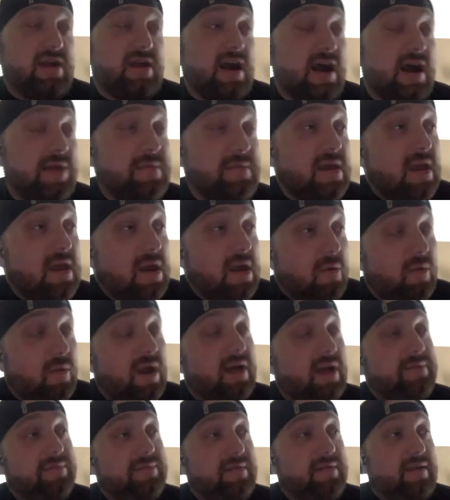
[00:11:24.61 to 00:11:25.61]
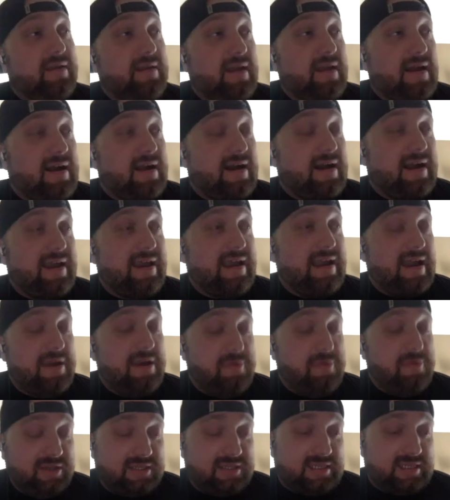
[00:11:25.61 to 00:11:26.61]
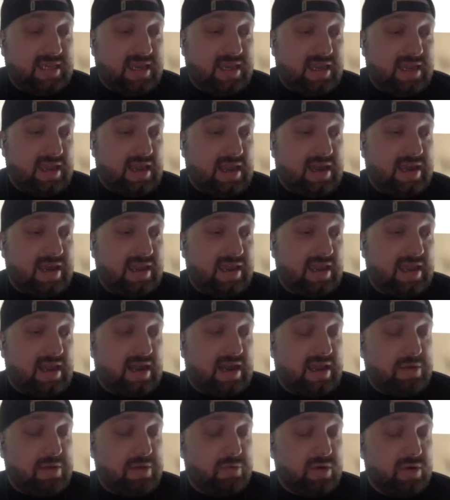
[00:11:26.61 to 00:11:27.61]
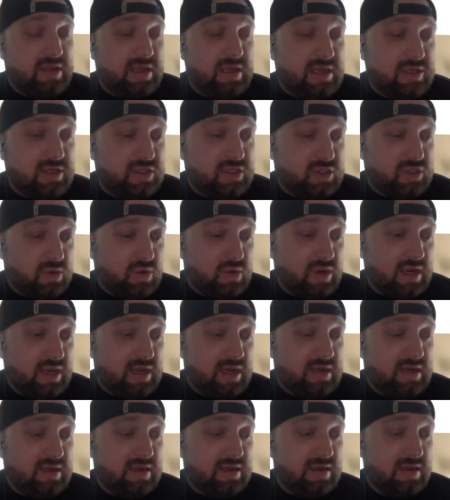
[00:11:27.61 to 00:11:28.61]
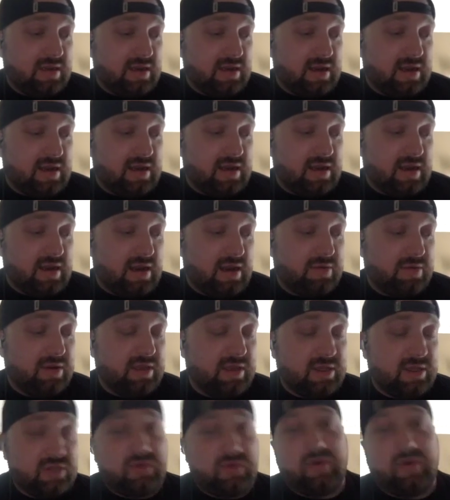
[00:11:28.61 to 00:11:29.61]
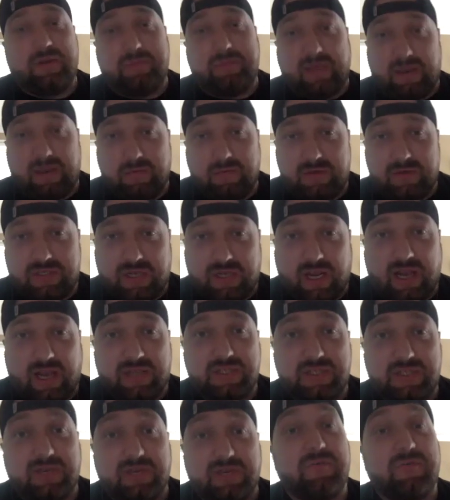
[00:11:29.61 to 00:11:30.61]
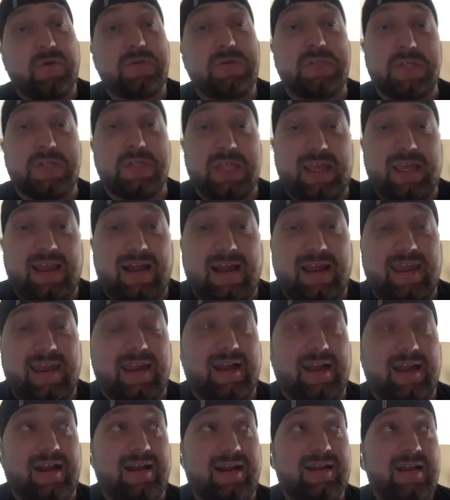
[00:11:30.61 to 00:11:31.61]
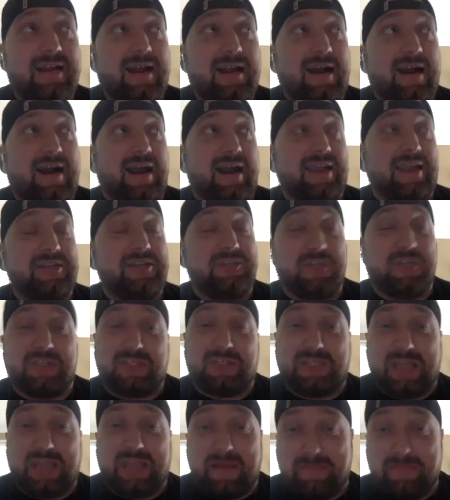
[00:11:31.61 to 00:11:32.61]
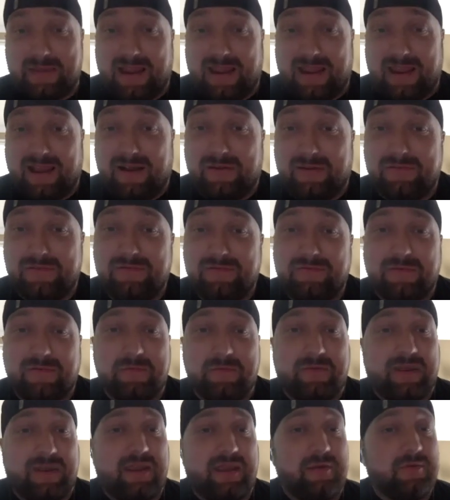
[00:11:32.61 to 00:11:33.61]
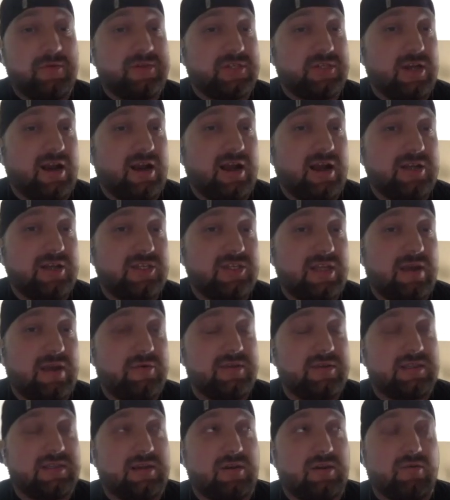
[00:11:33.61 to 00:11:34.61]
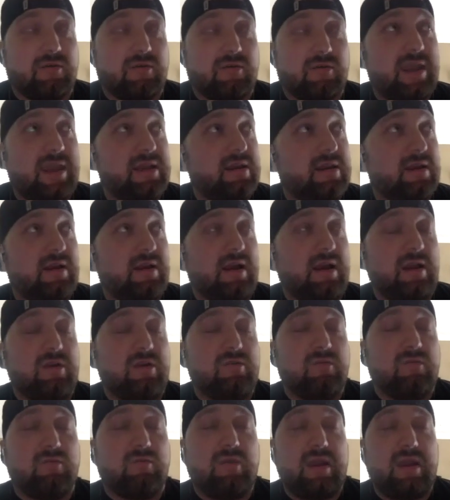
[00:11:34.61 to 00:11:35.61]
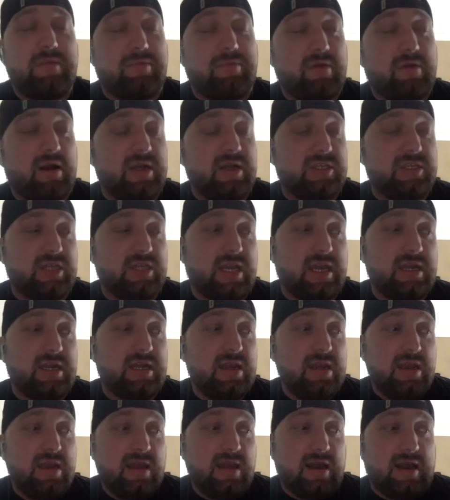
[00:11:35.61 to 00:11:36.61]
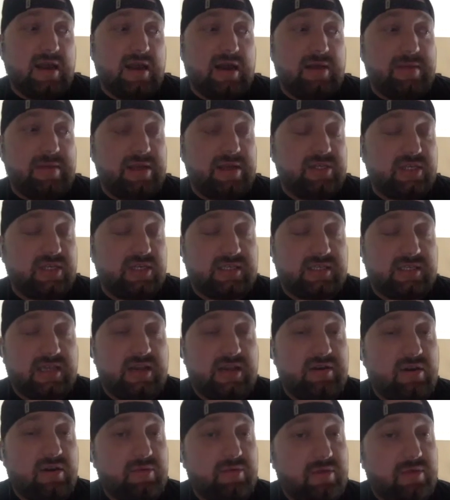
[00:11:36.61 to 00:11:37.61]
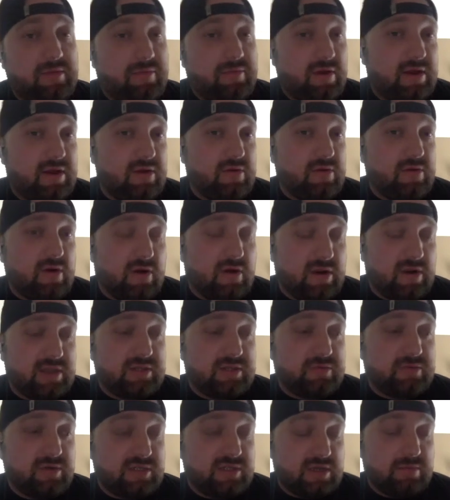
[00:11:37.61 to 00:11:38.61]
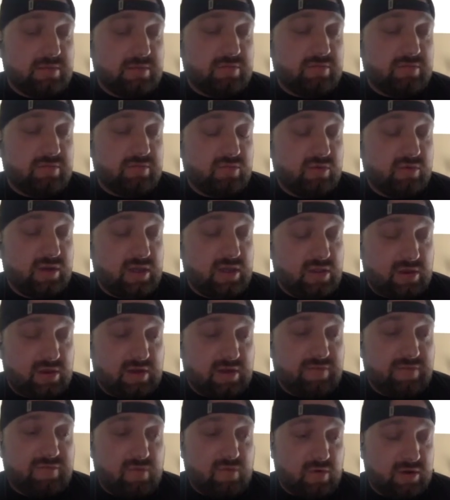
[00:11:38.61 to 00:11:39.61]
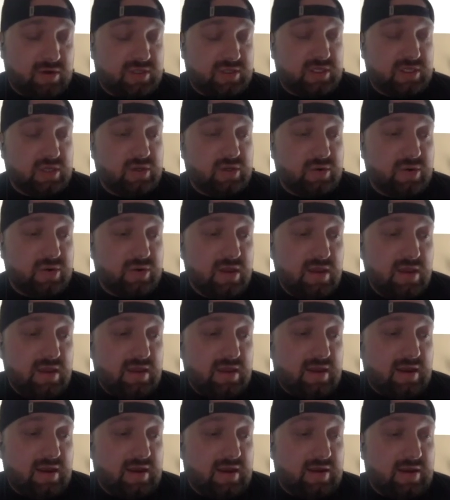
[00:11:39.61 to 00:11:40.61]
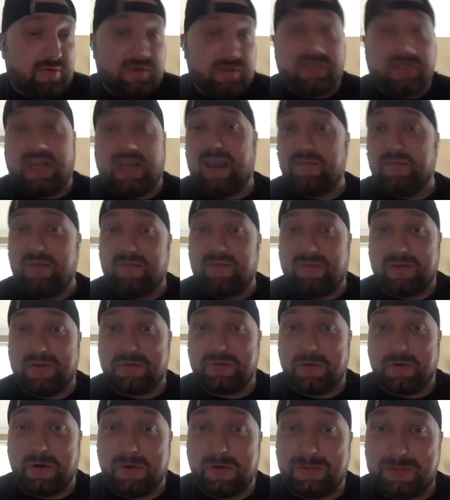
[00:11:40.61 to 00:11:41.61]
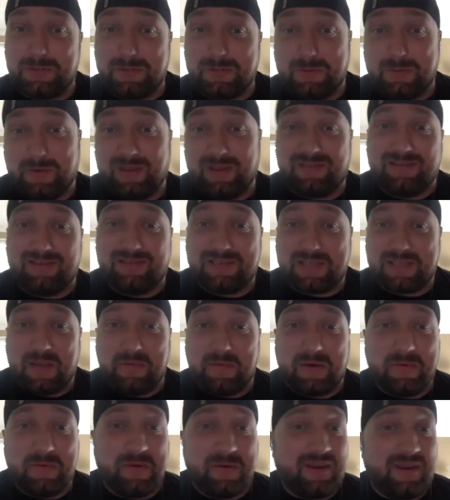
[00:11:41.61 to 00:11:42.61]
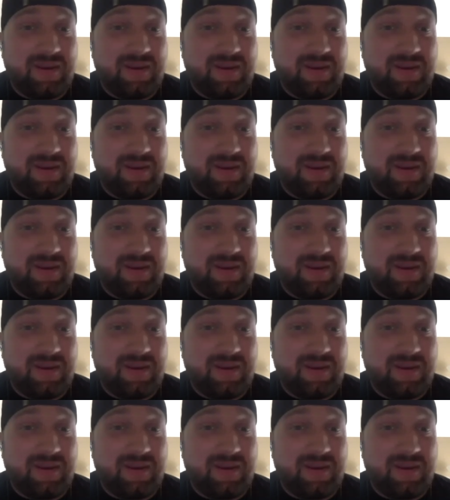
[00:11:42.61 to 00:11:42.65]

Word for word: Um, well, I, I will say I, I really enjoyed, uh, I really enjoyed playing with Josh. Unfortunately, I, uh, I just stepped down from playing with Josh. That was a great, a great project. Um, I just signed on with a brand new artist, which I'm really looking forward to, uh, which I have my first rehearsals with this coming week.